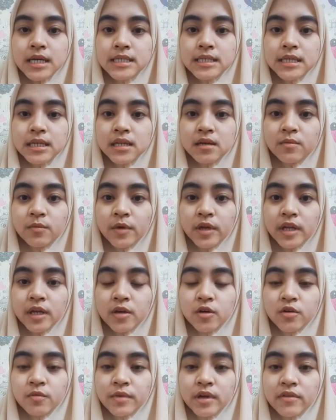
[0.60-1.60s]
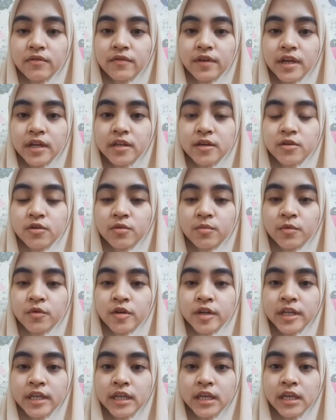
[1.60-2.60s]
Assalamualaikum and very good
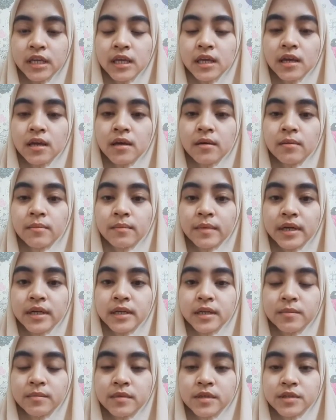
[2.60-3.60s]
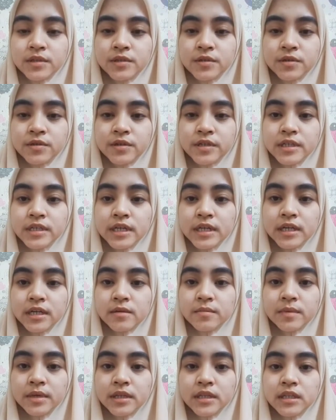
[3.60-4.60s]
morning. My name is Nur
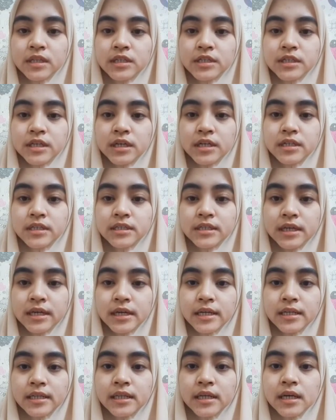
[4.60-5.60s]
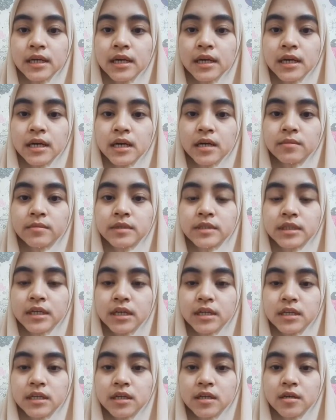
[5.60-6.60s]
Hidayah binti Sharizan. I'm
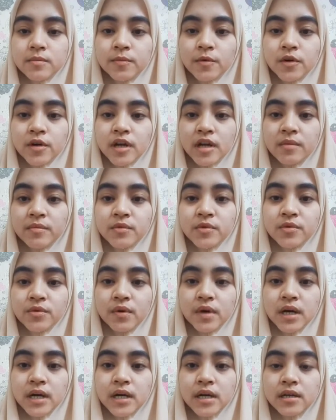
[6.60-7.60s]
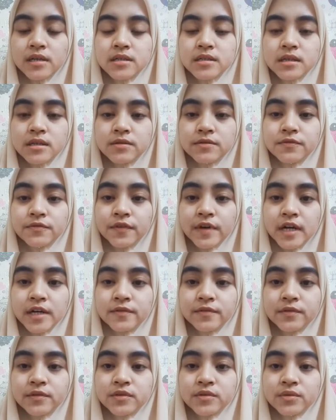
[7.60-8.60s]
studying in program
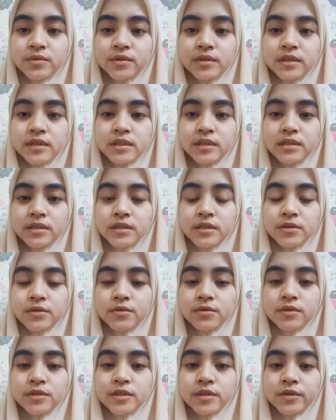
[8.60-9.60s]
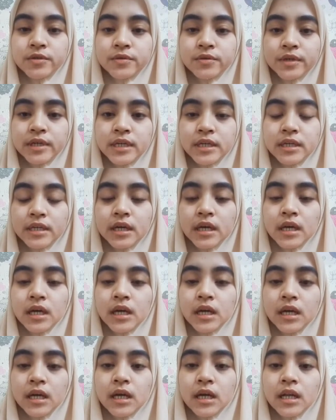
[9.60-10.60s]
UR65230008,
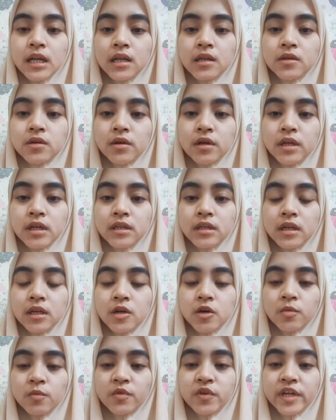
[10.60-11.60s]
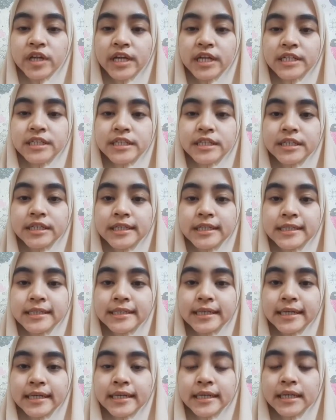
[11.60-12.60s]
Electronic Telecommunication
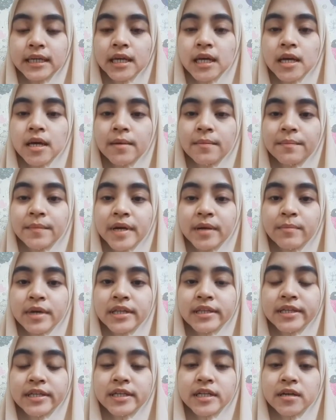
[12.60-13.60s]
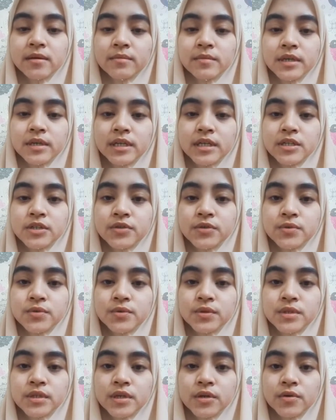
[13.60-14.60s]
Design. My matric number is
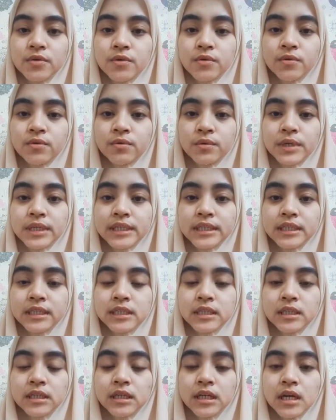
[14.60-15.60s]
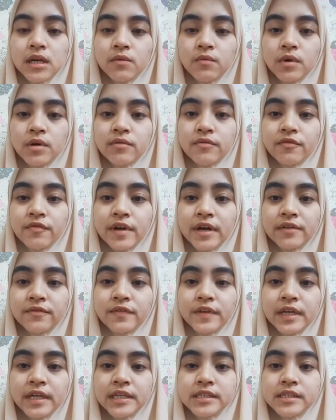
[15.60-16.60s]

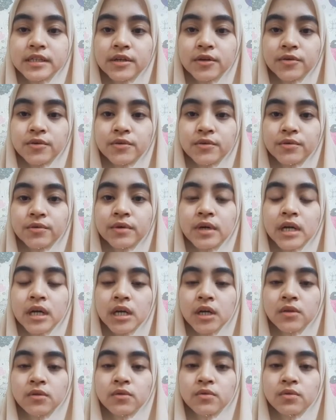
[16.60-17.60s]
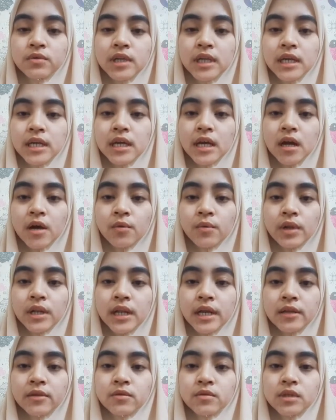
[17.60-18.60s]
20139158. Today, I would
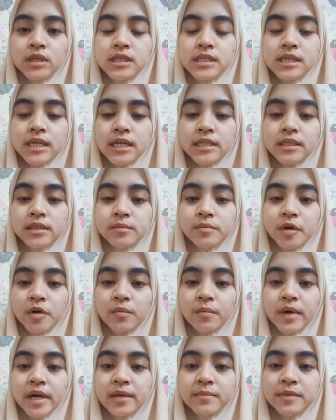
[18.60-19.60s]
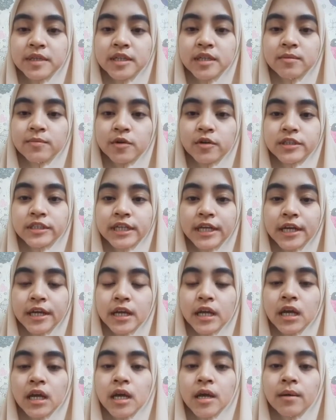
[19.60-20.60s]
like to discuss about my mini
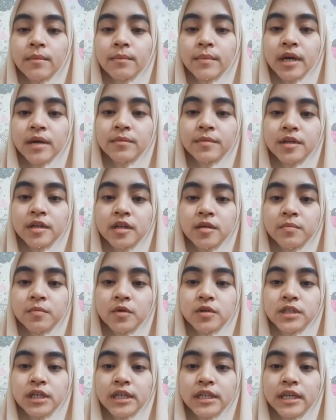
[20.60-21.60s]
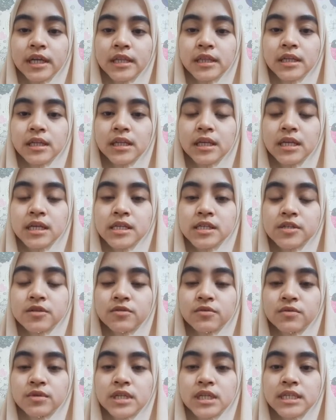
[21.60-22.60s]
project. My mini project title is
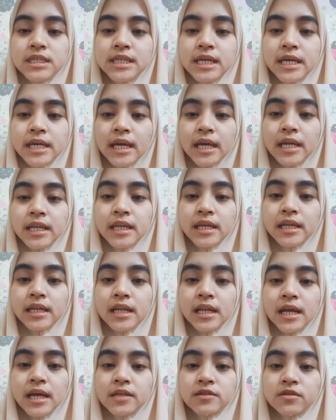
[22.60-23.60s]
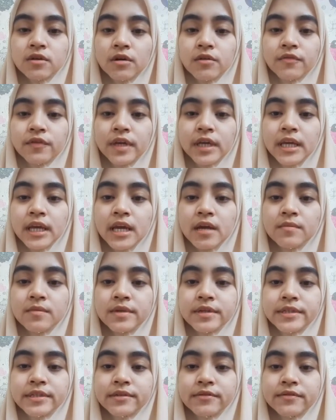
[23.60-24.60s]
to design and analyze of
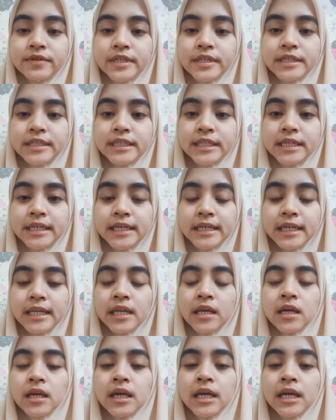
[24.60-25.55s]
AM receiver circuit.